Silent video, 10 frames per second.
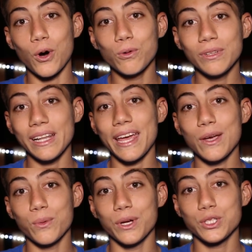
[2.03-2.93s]
own
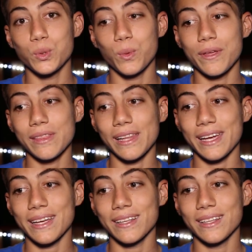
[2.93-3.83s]
language with
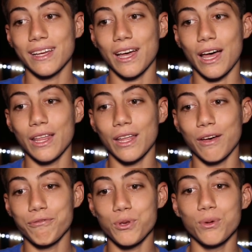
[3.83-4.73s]
like
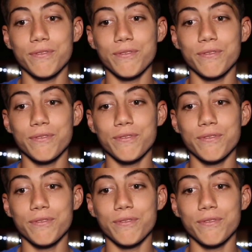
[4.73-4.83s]
a few